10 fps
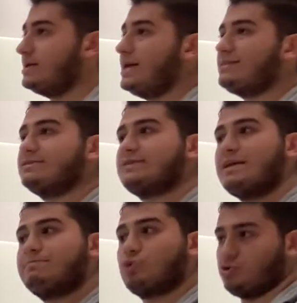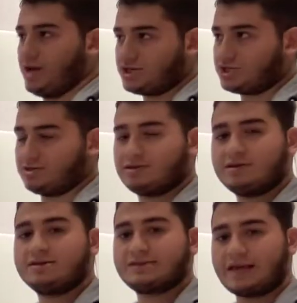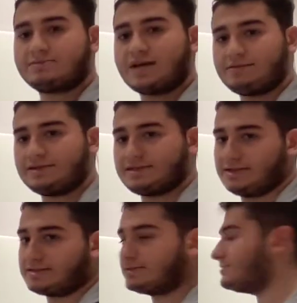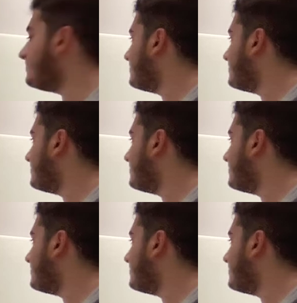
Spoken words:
at the same production, same time as this.